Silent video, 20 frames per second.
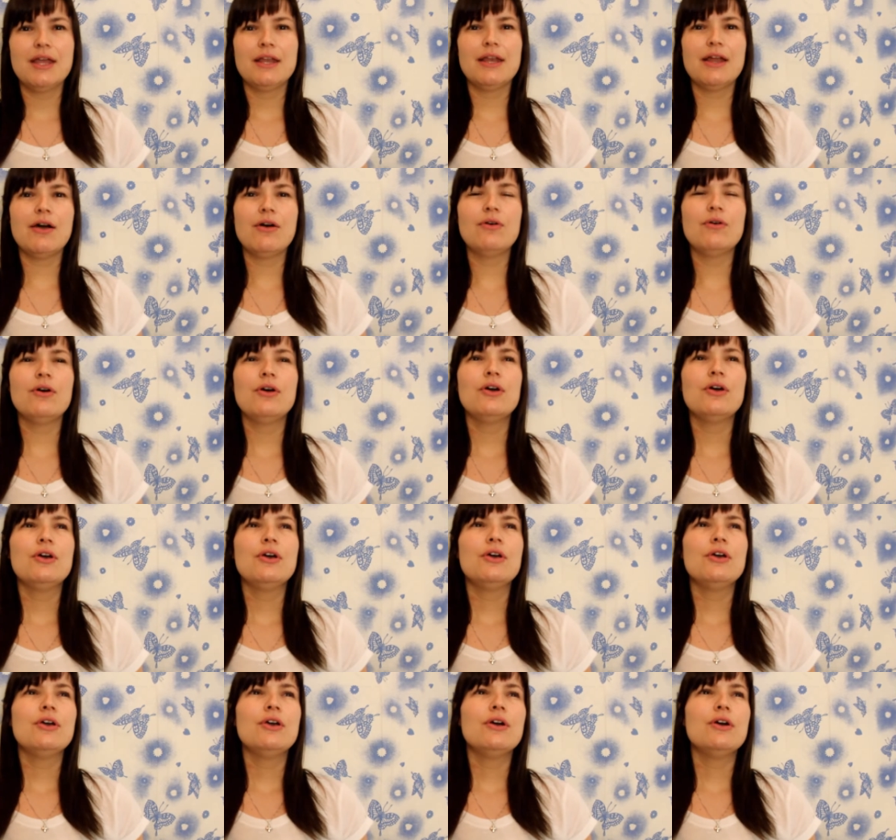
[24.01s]
Now,
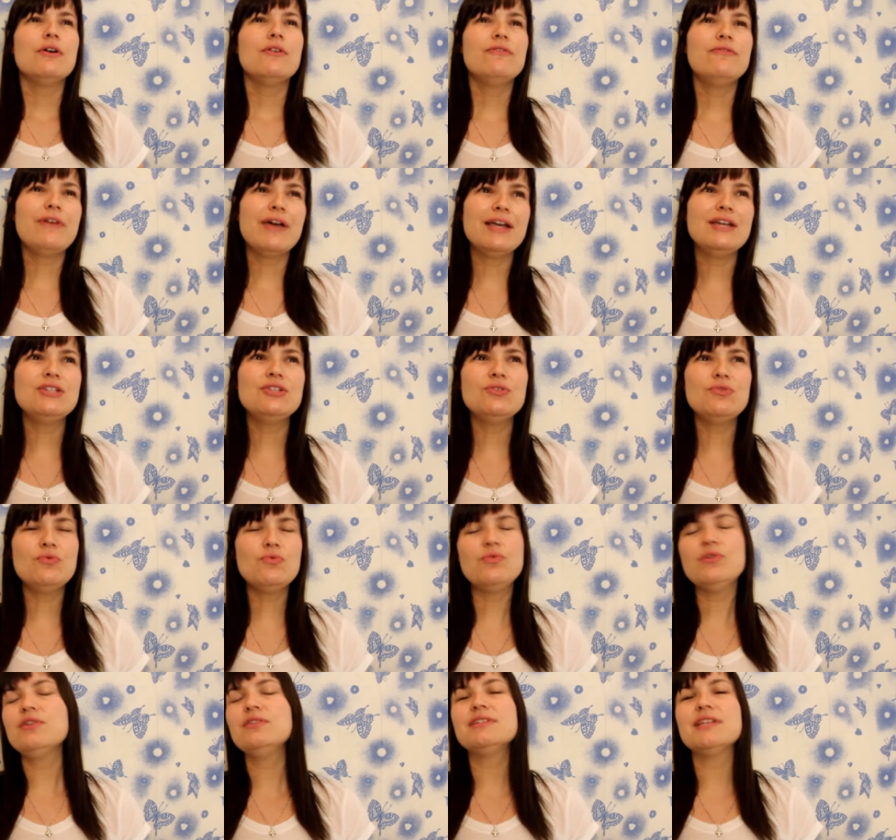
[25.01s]

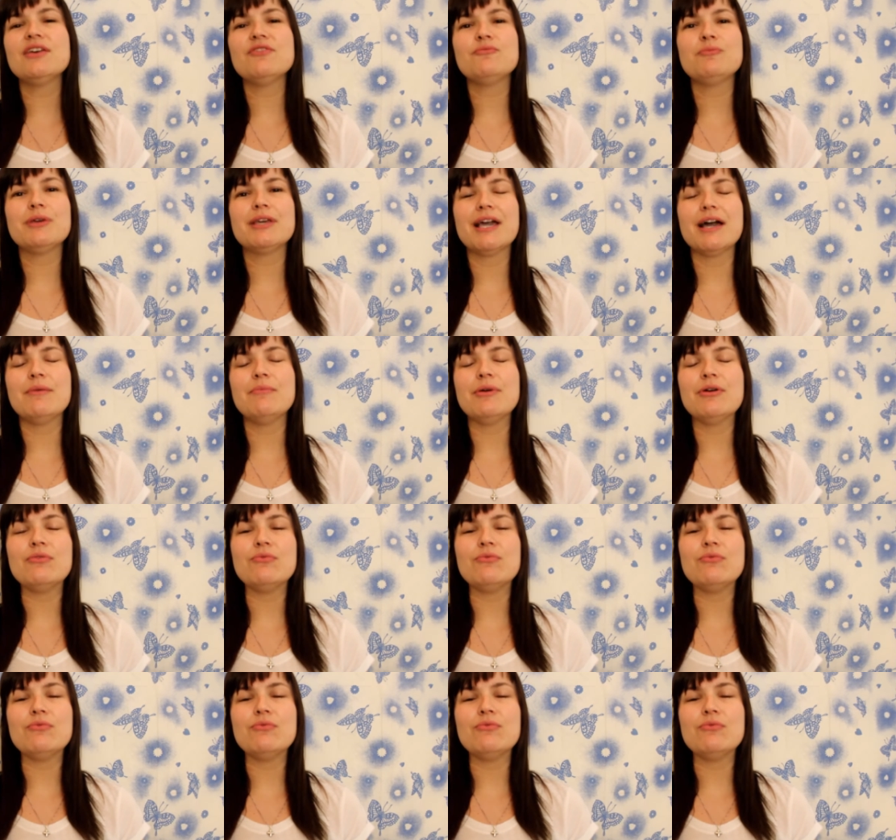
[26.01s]
facial oils have become